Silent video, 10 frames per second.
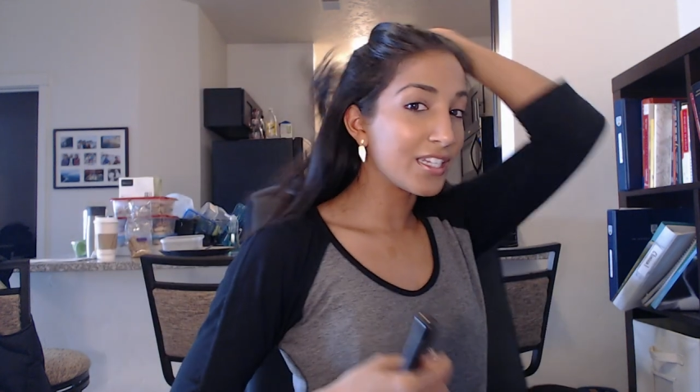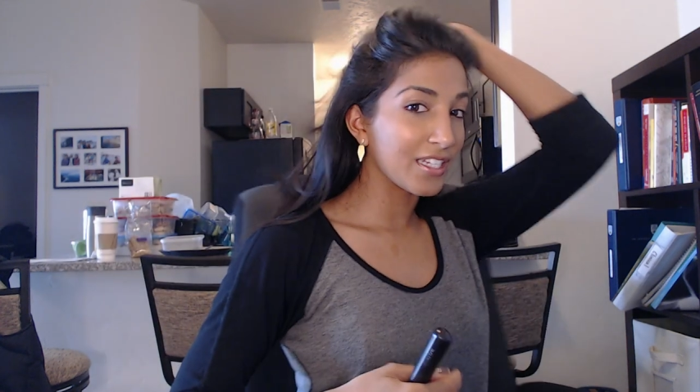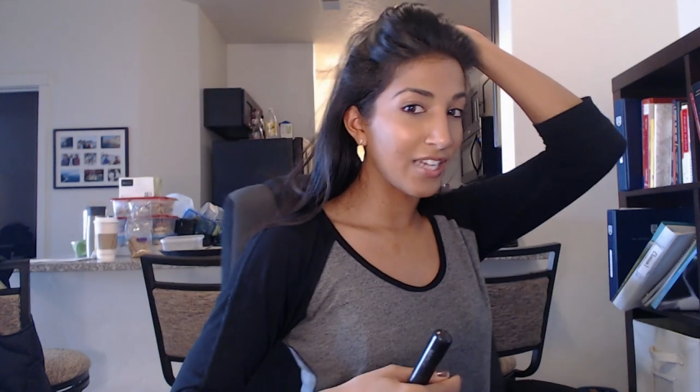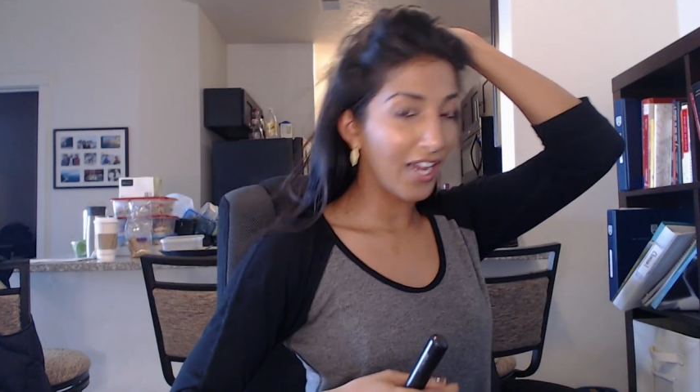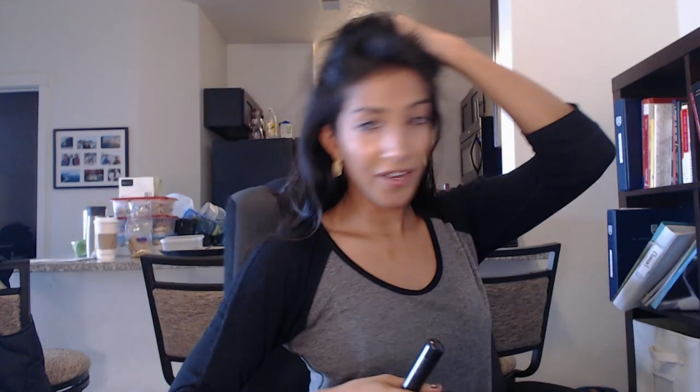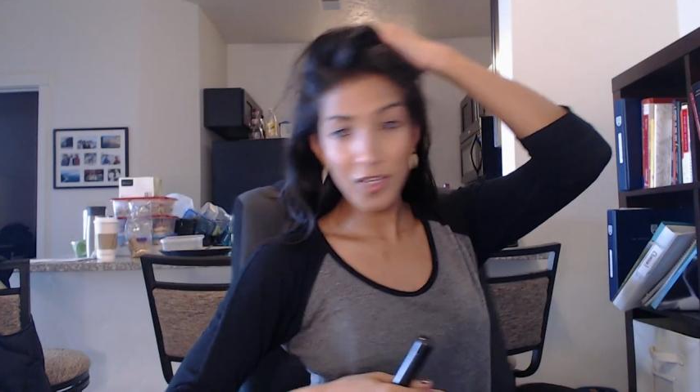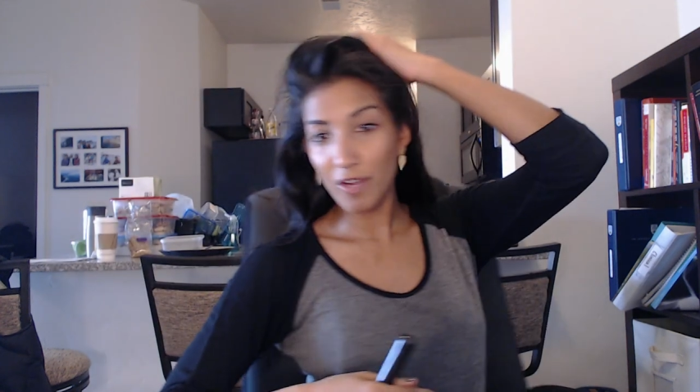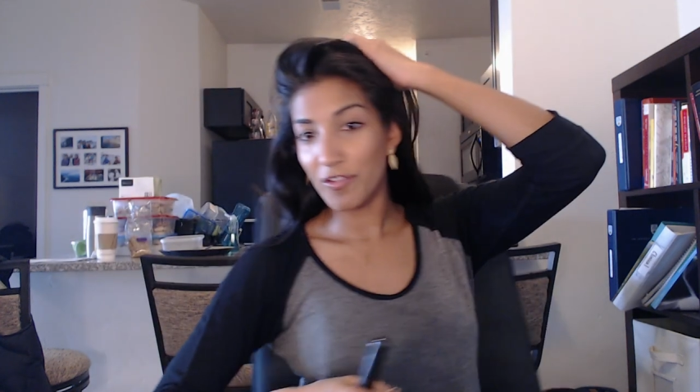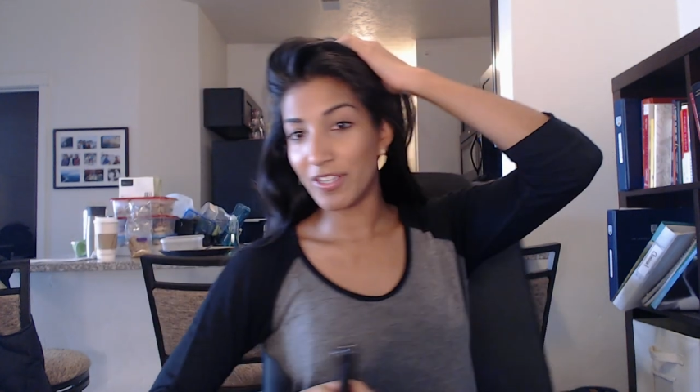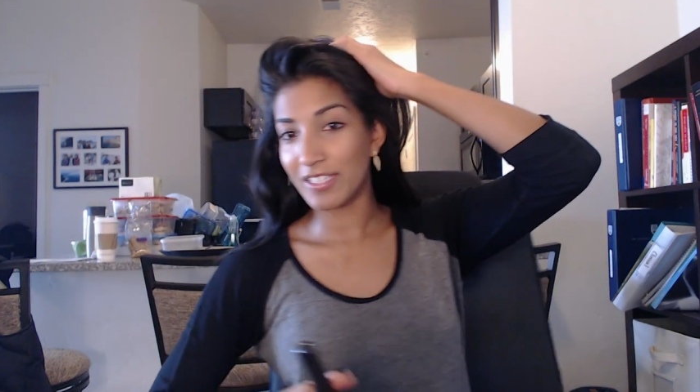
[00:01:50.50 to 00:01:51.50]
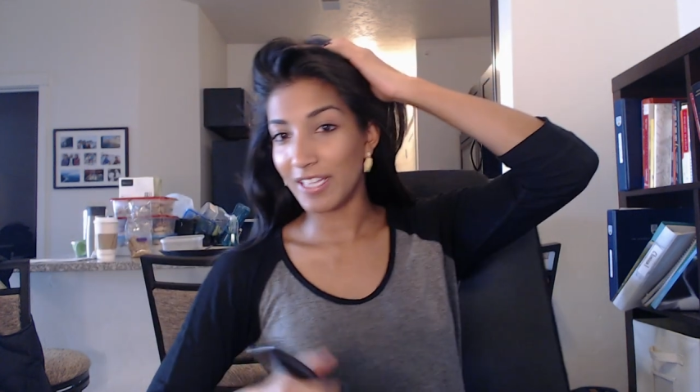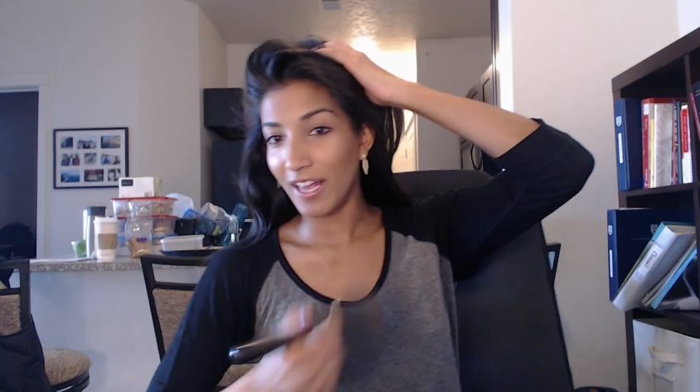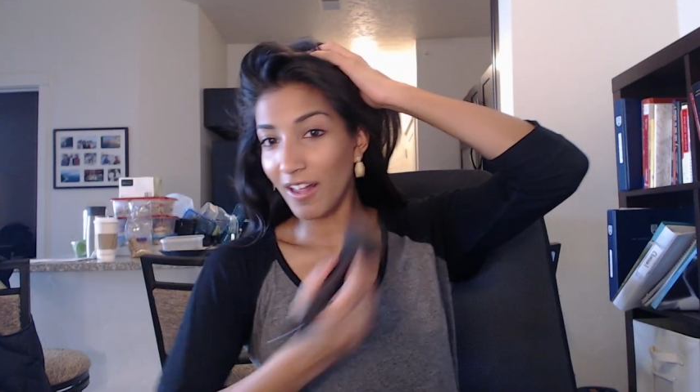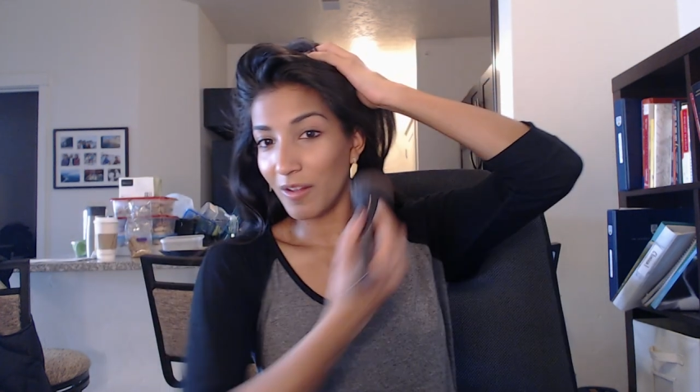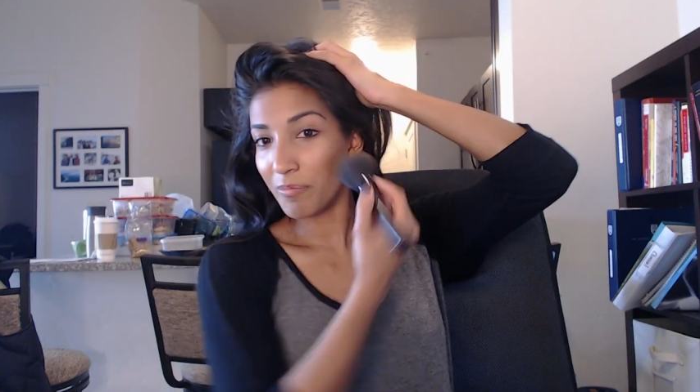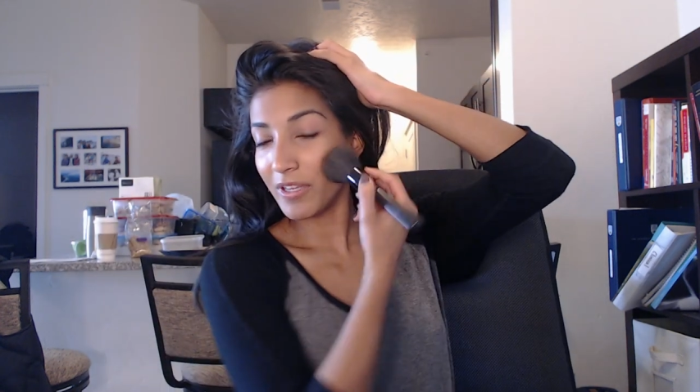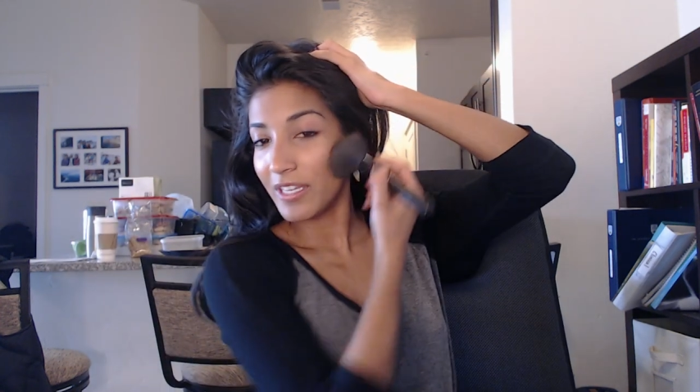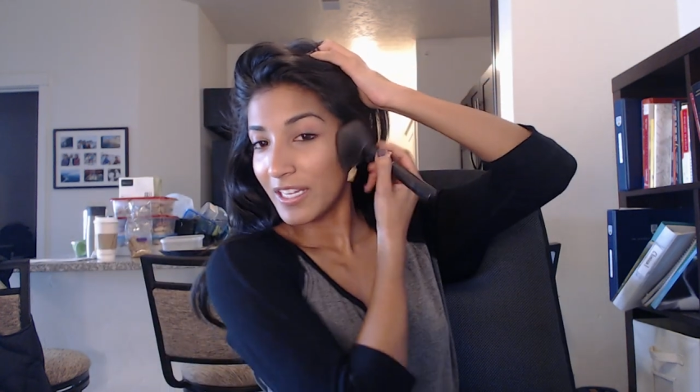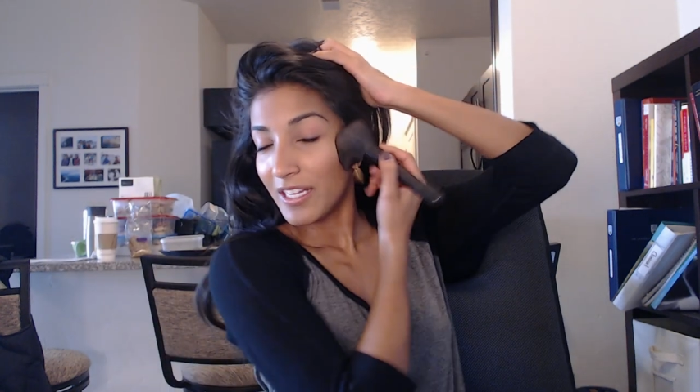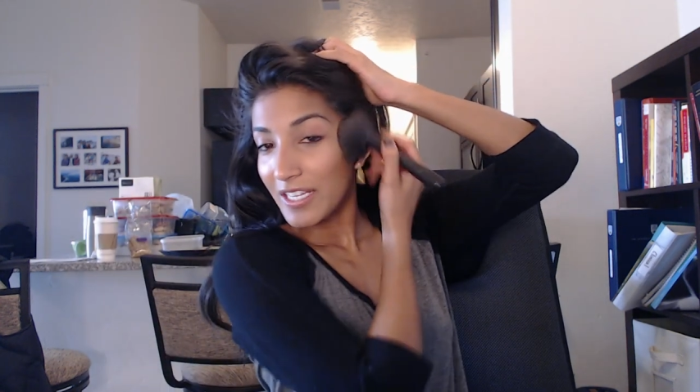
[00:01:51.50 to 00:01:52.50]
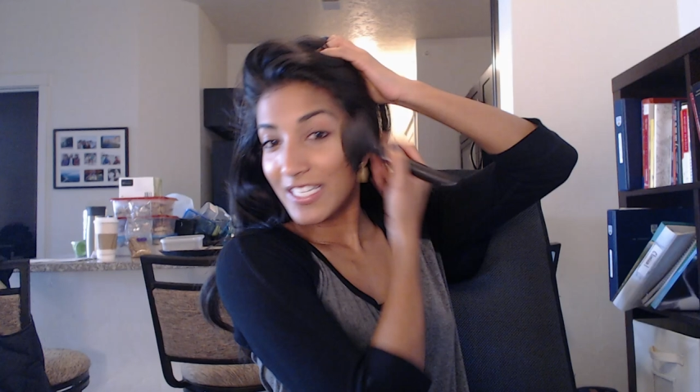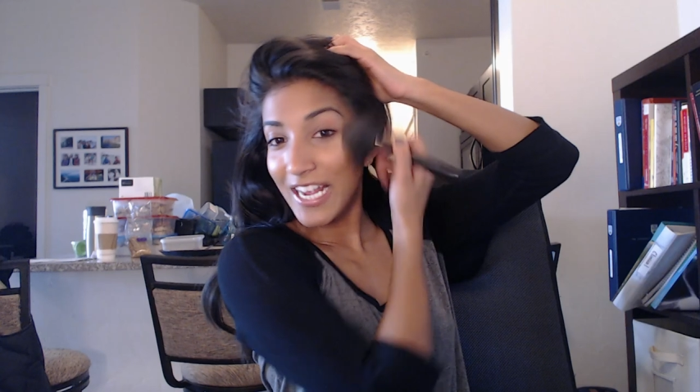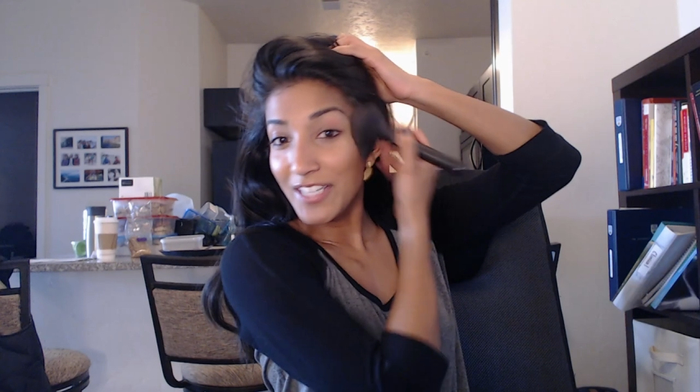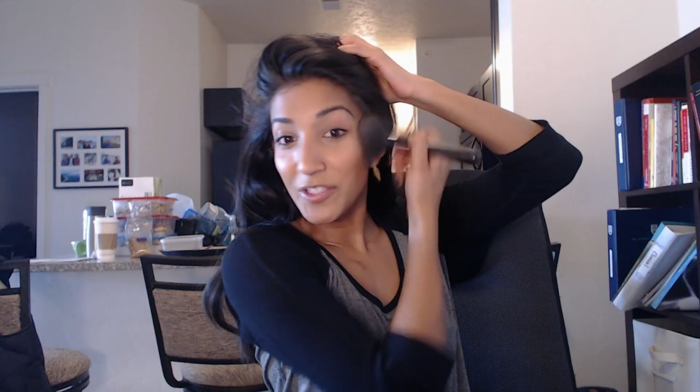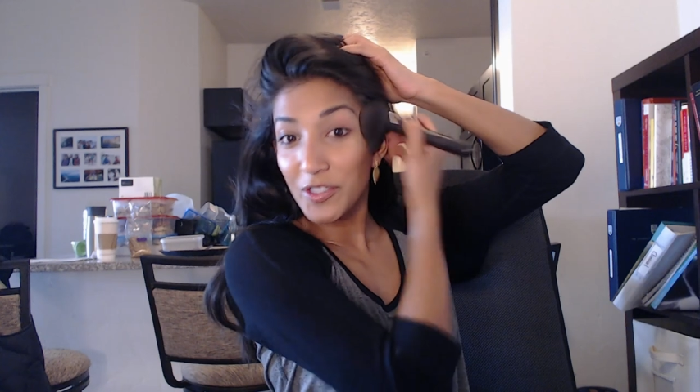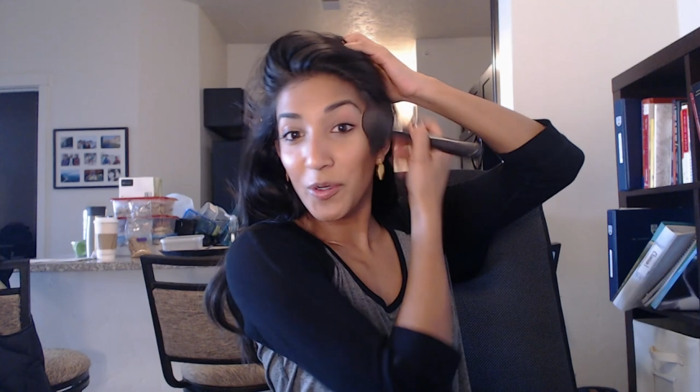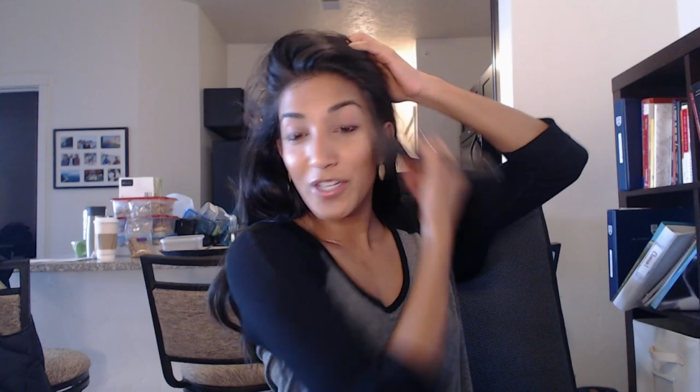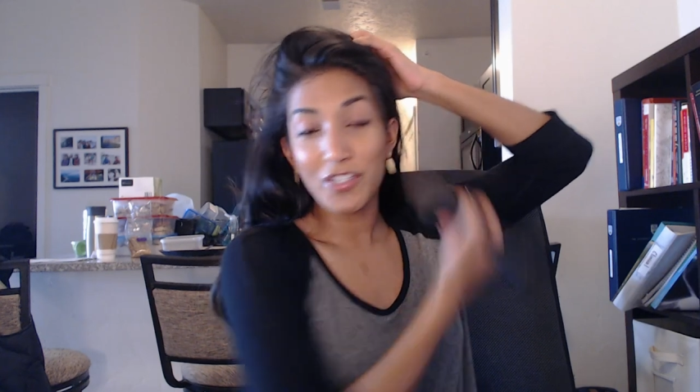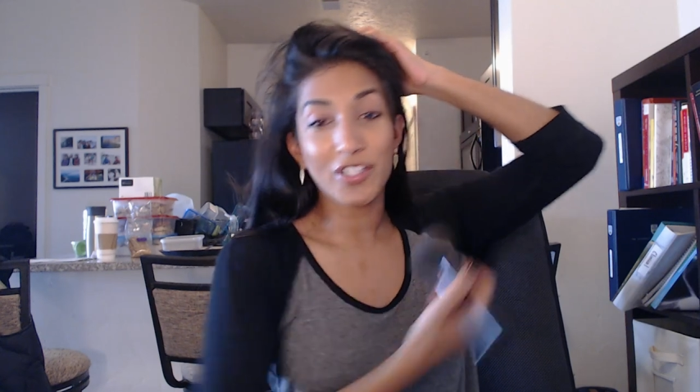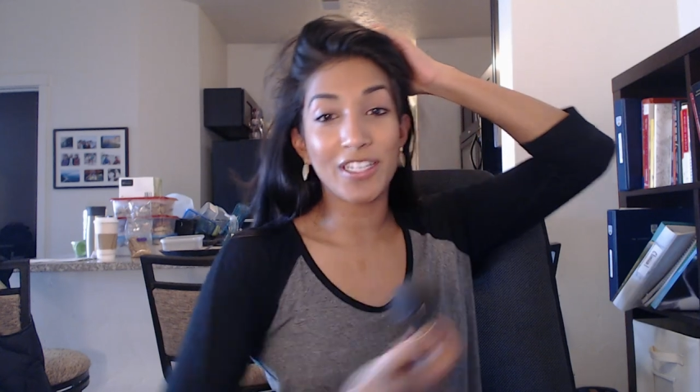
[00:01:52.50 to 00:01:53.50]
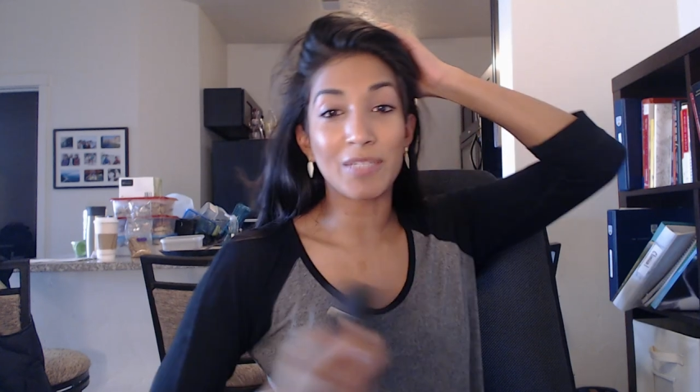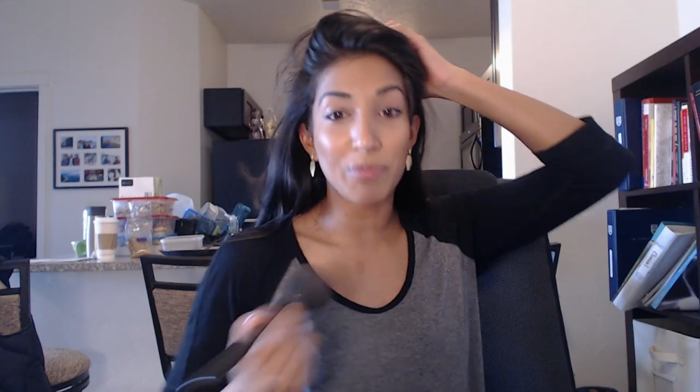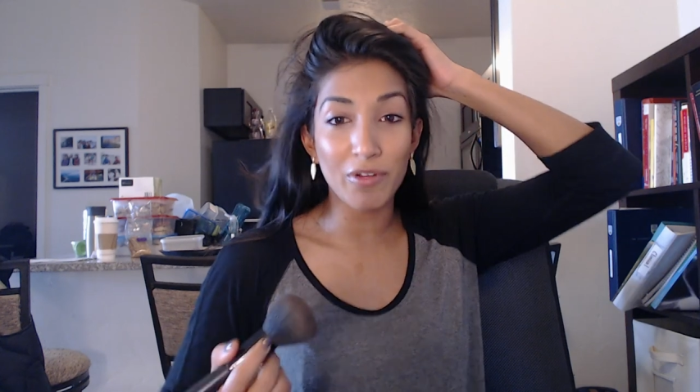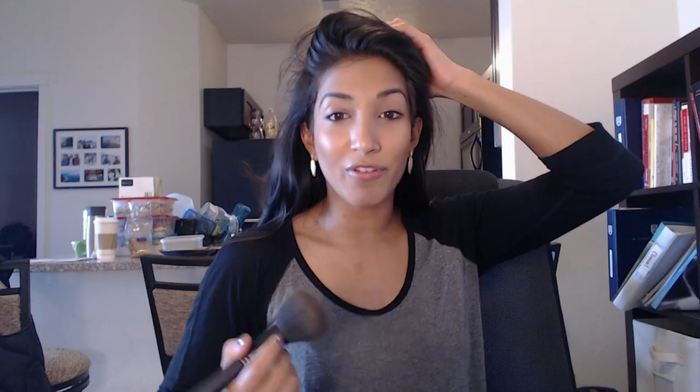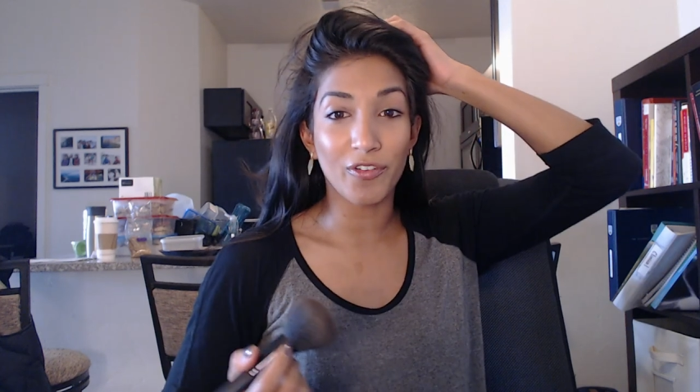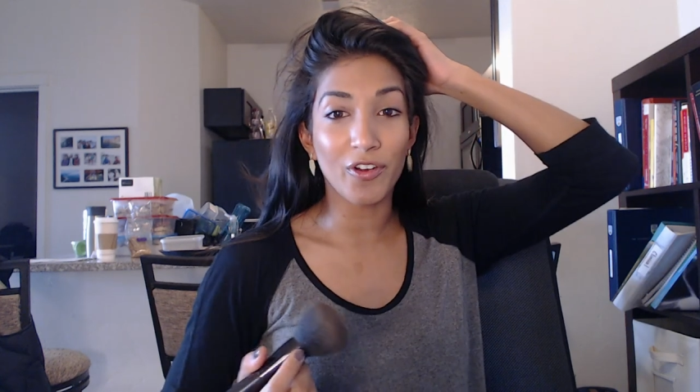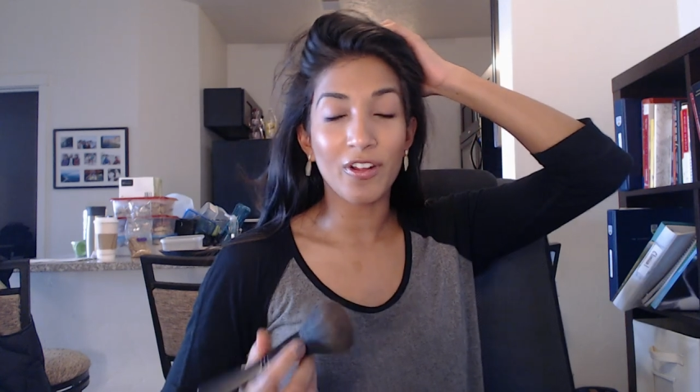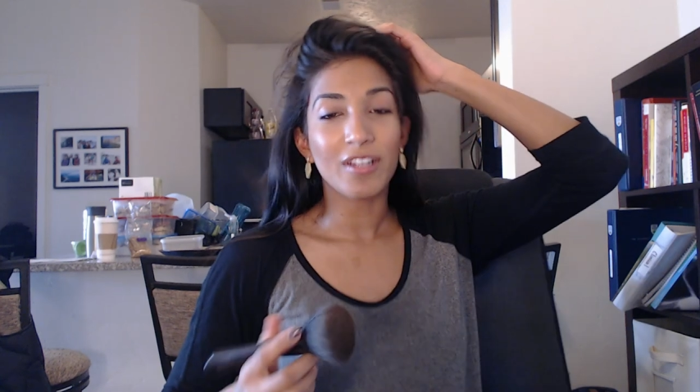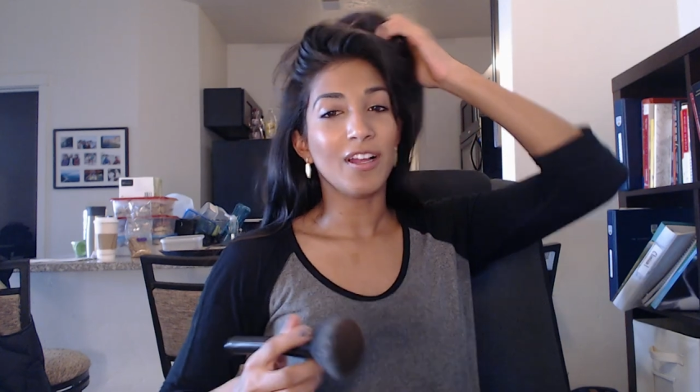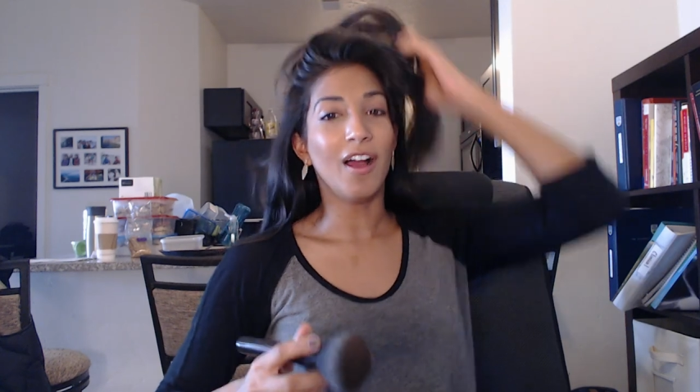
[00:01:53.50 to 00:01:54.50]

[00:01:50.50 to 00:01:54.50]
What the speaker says: Yeah, I don't know if you can tell, but to answer your question, it's beautiful.